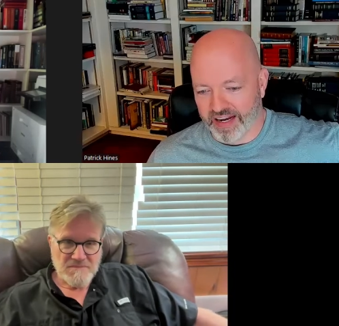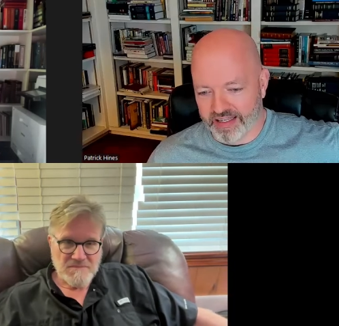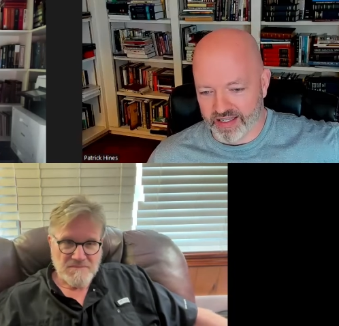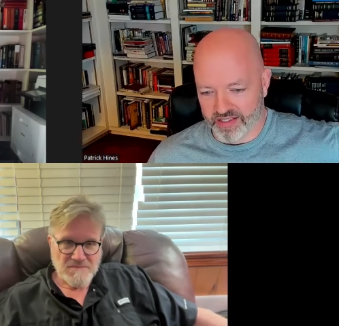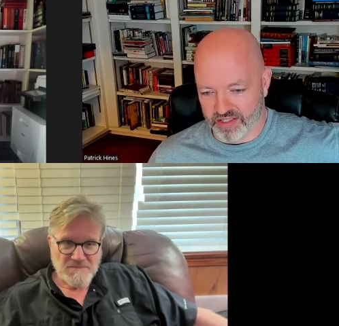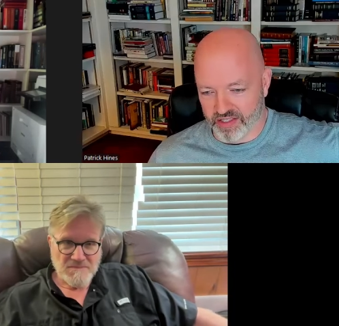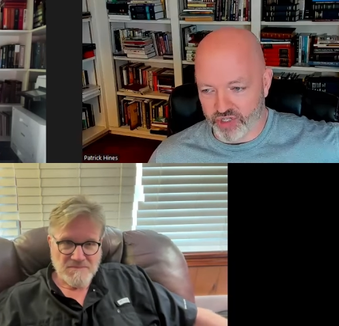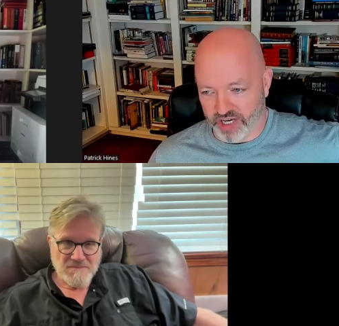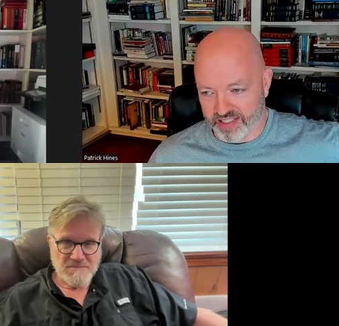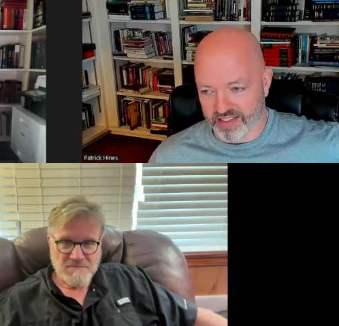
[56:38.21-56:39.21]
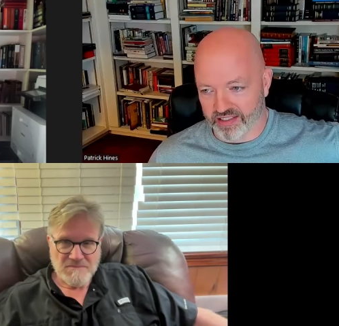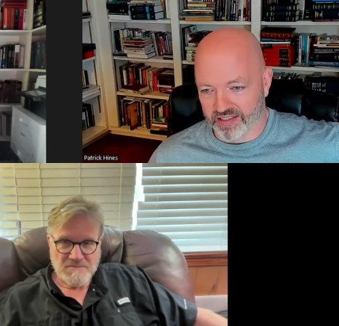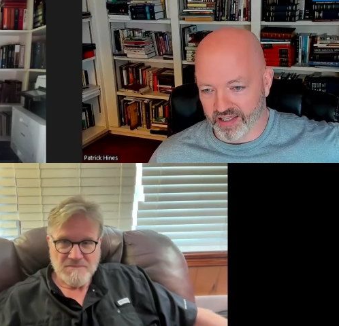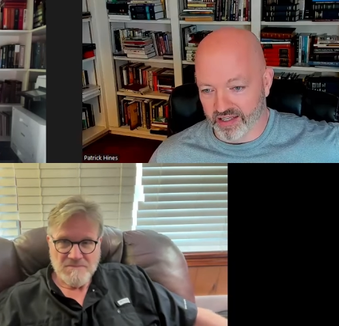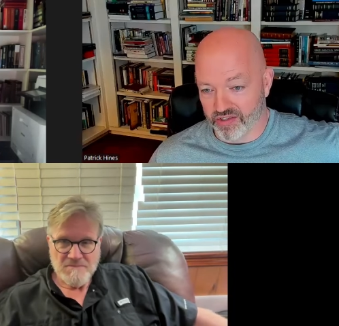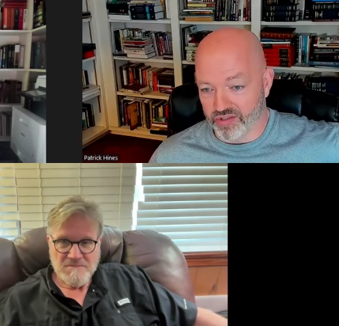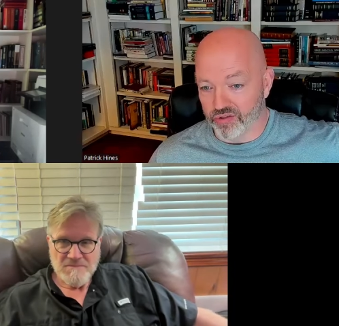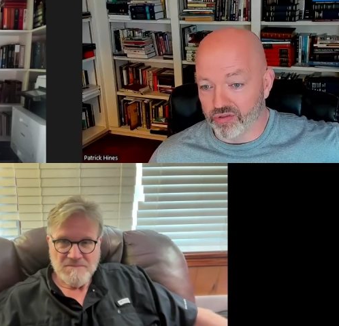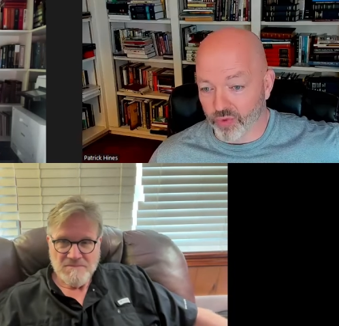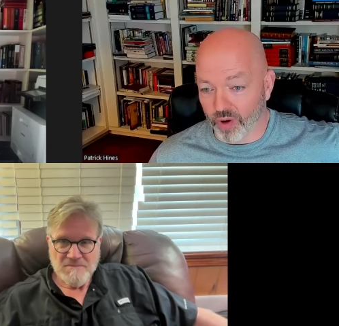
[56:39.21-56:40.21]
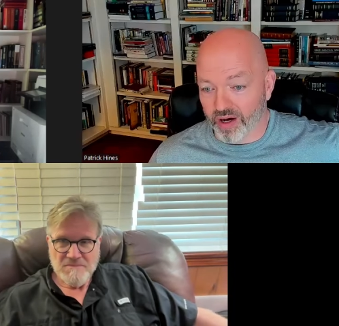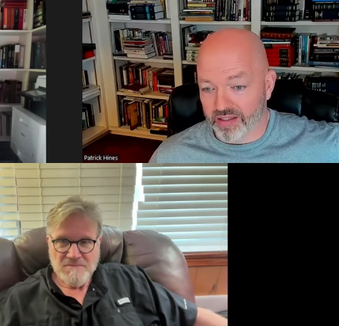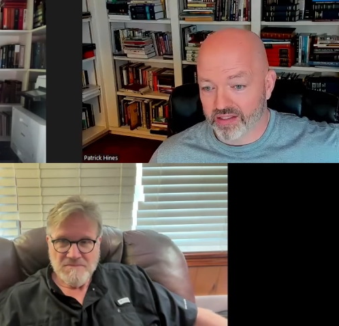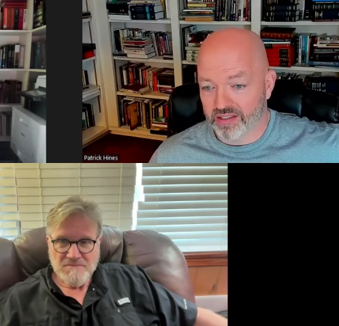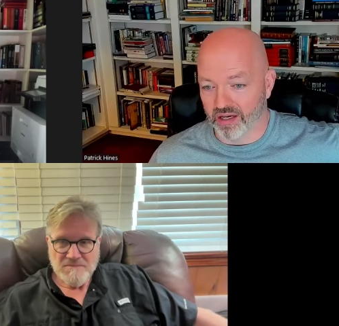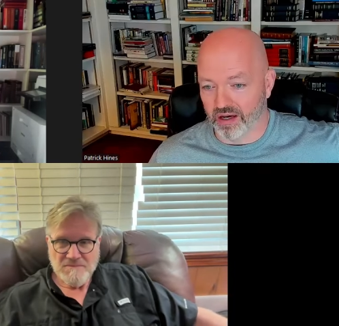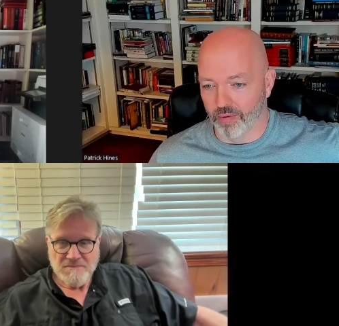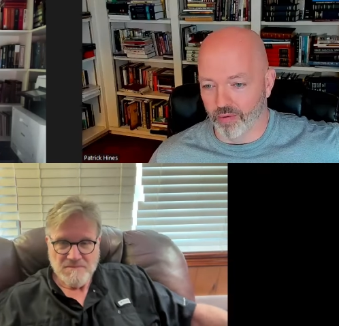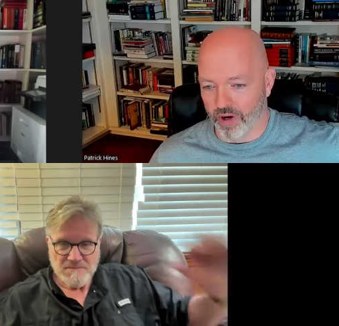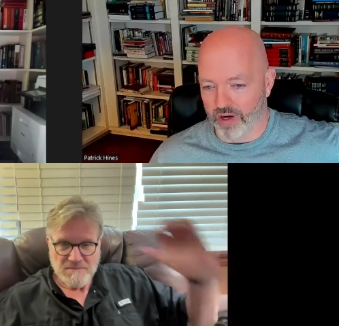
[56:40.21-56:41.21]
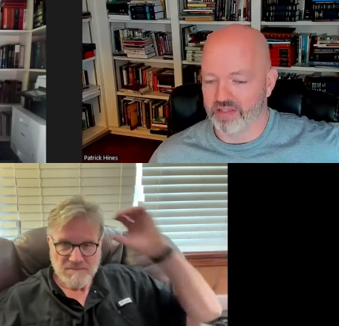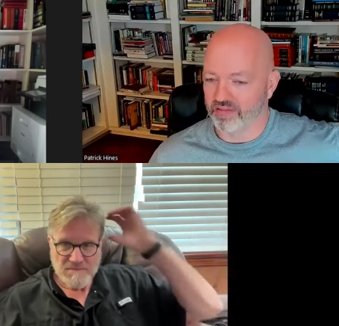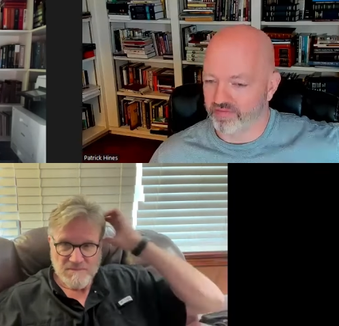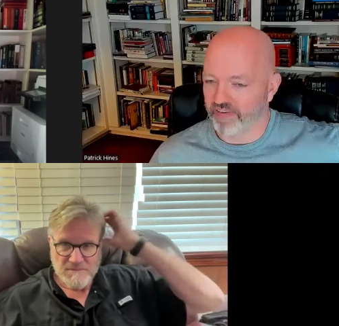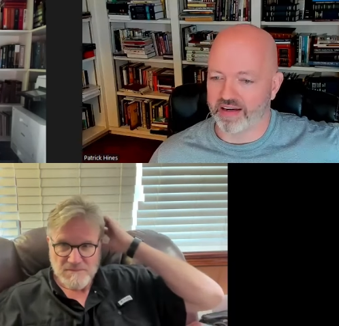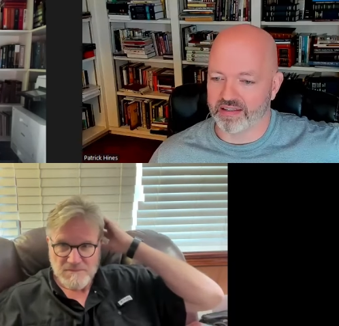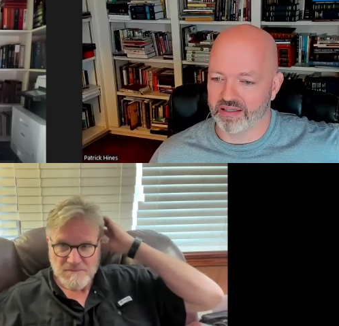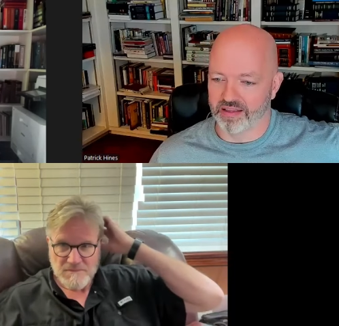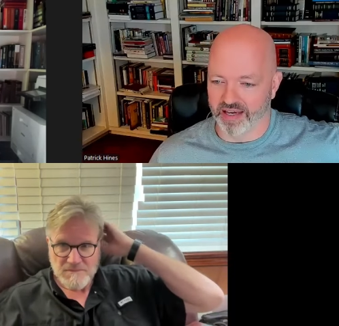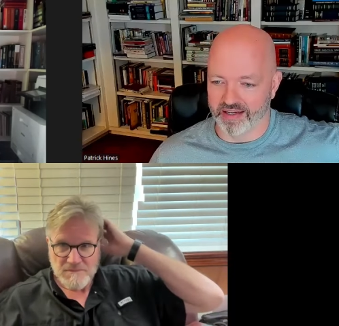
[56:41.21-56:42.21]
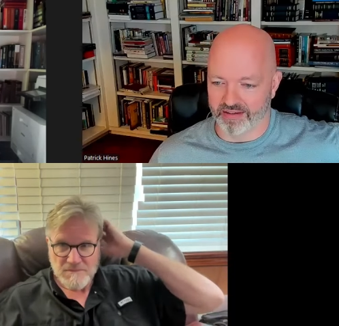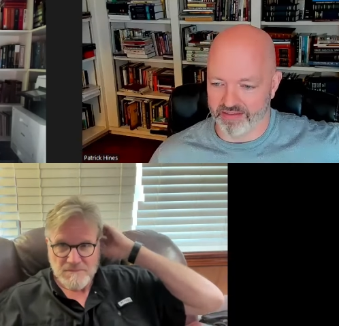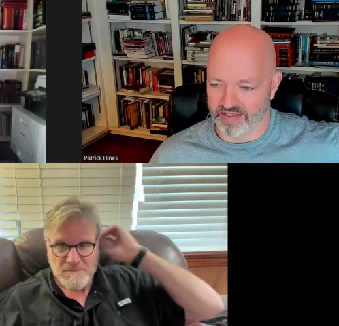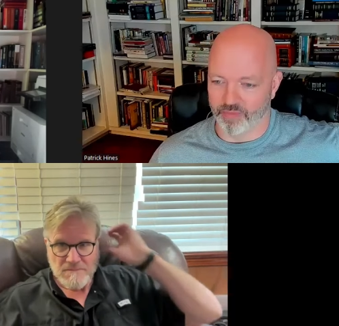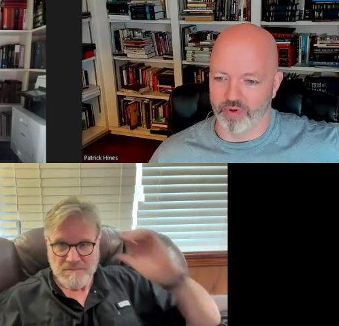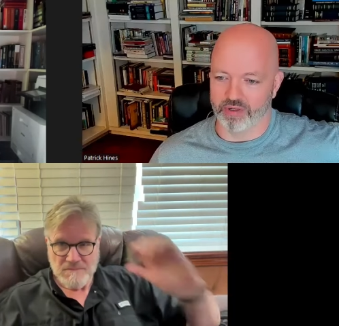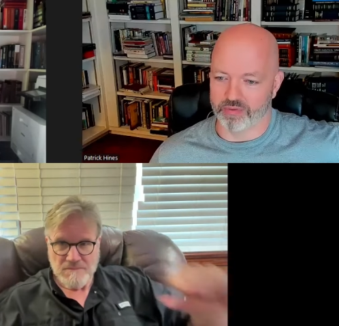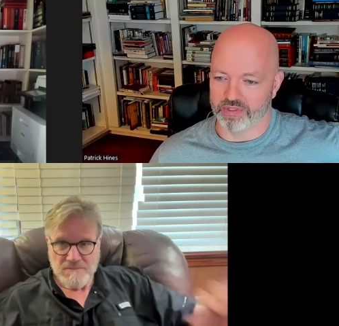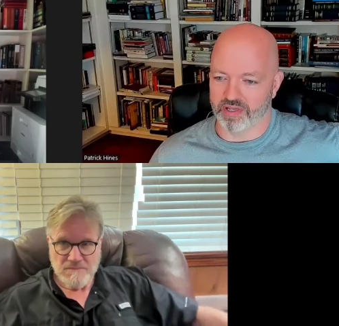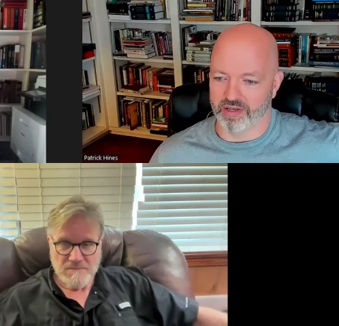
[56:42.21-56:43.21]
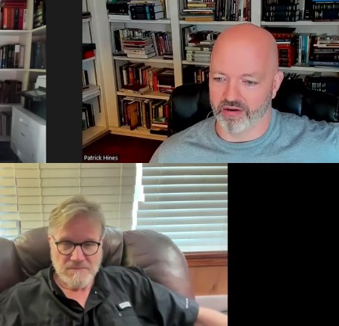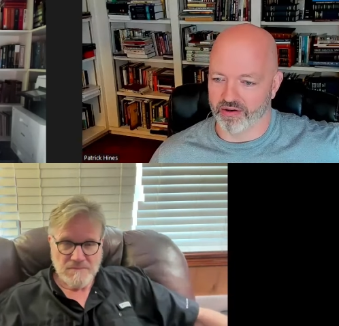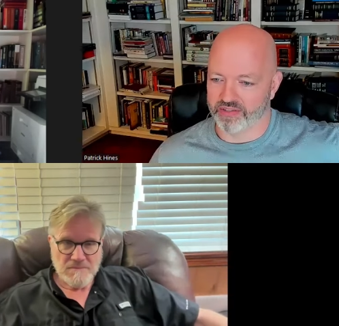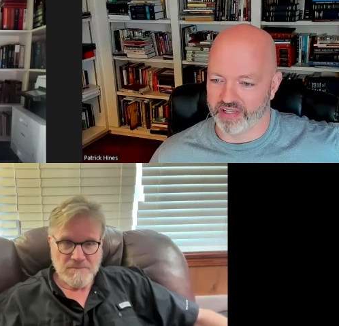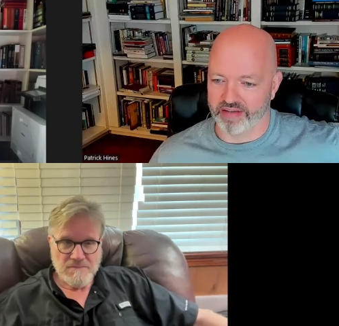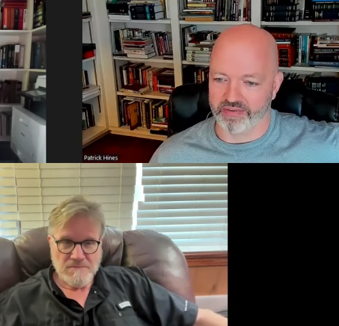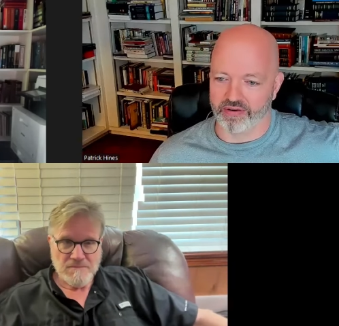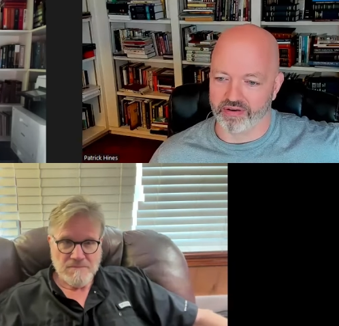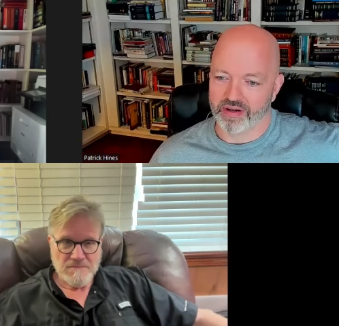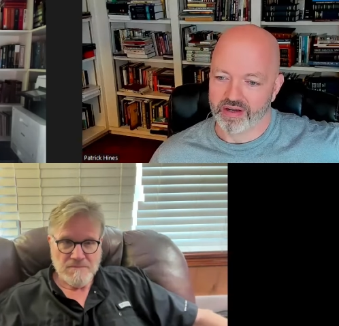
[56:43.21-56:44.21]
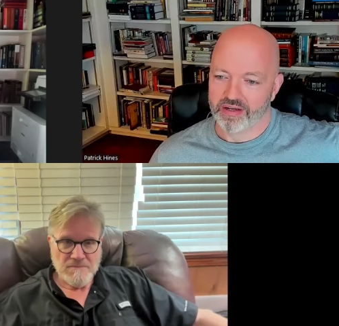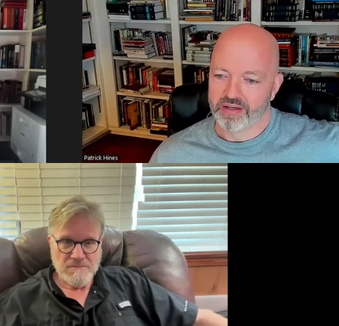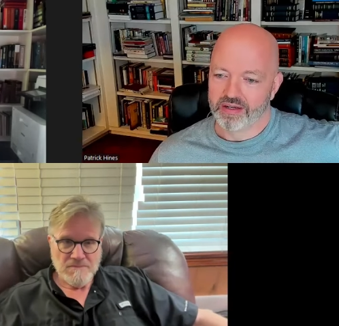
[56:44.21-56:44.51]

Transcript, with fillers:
Speaker 1: the fact is the justice that is due to us uh, was in fact laid on someone. It was laid on our Savior.